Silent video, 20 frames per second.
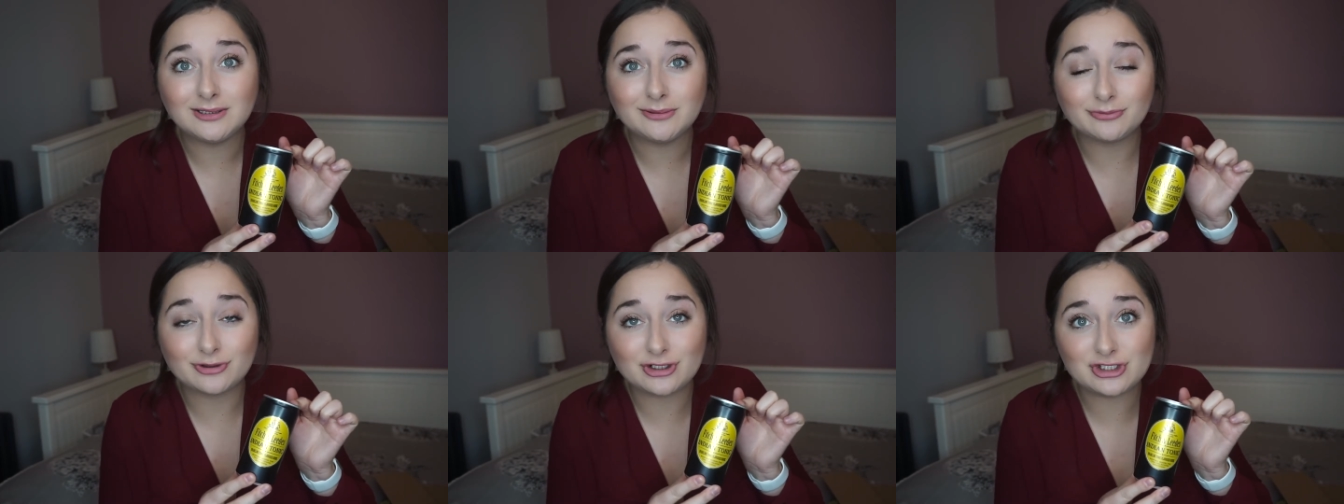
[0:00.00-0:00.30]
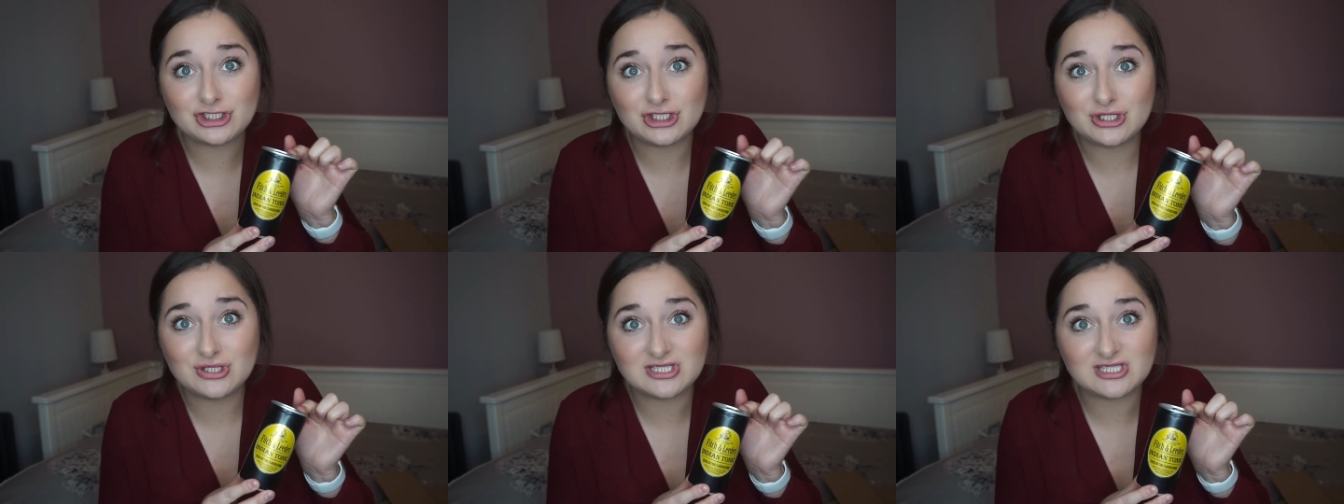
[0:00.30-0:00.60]

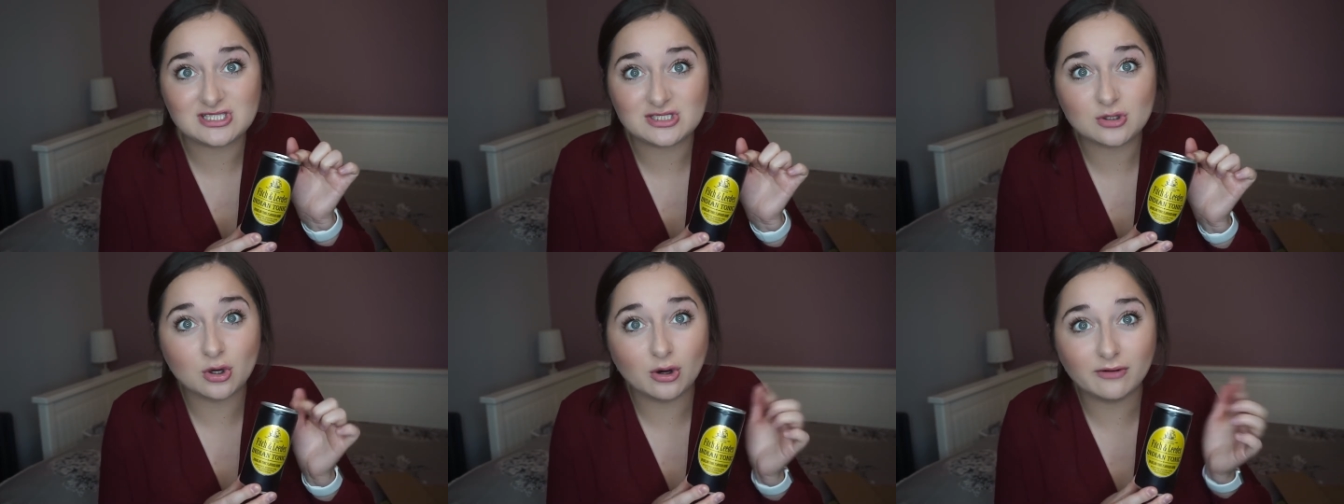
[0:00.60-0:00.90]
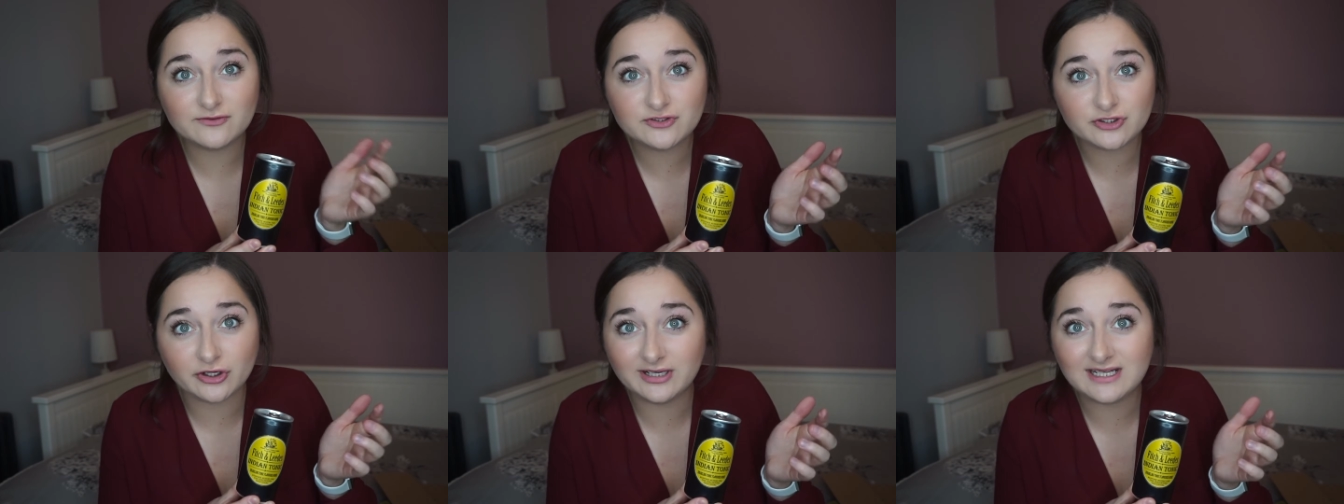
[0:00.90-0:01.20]
producers
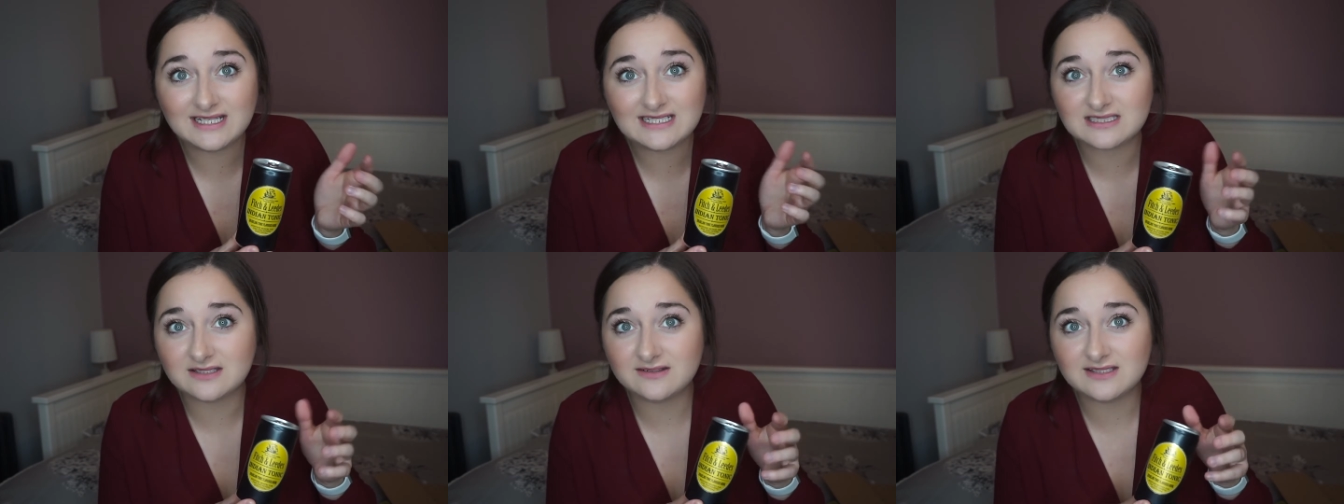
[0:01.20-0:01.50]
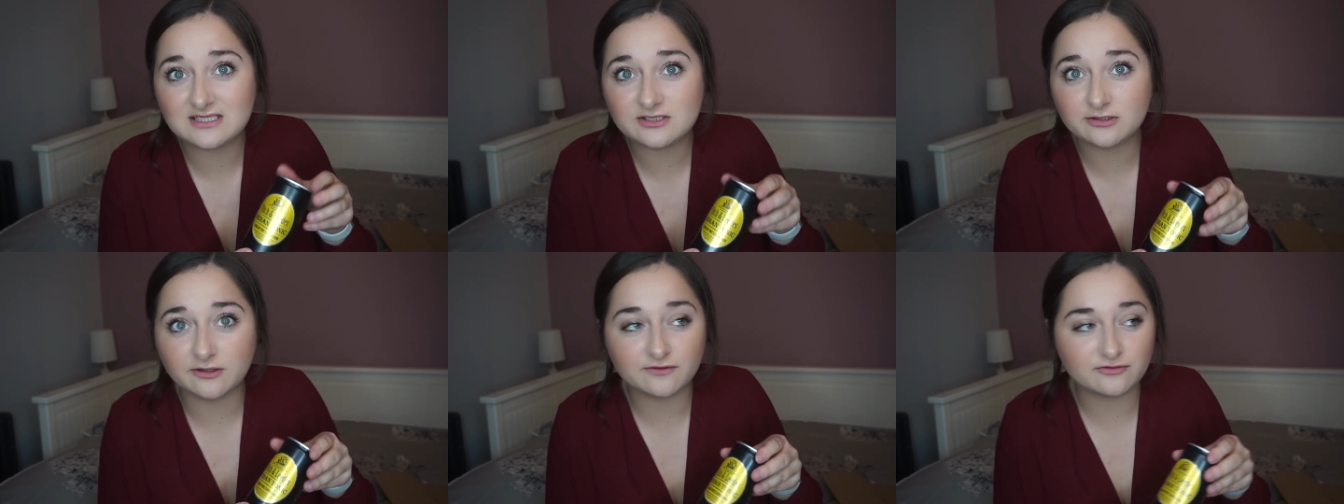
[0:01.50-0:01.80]
of tonics and
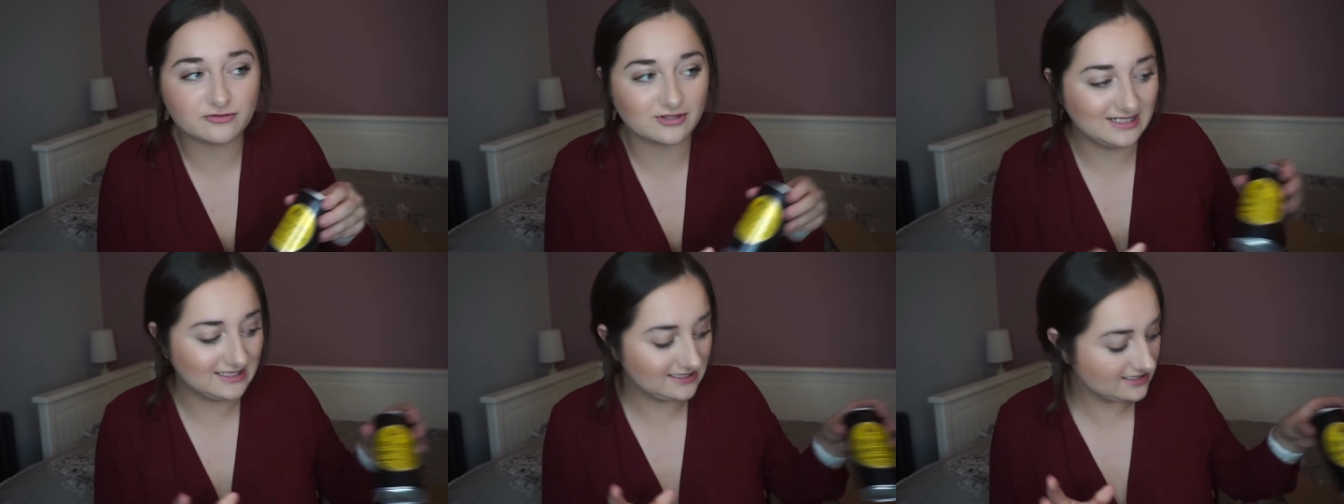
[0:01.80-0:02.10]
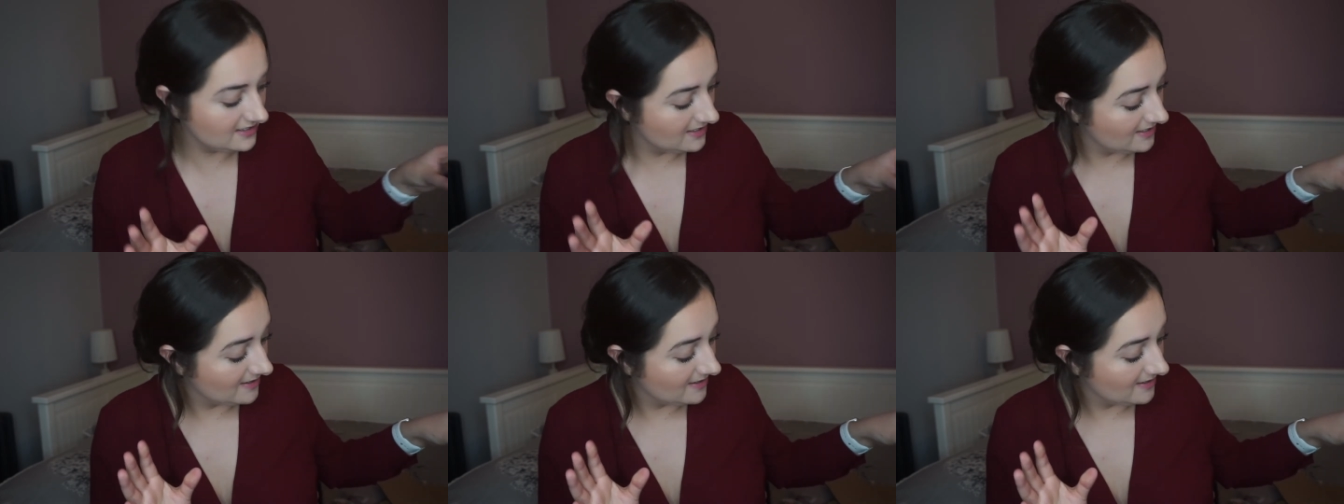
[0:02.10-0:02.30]
these soft drinks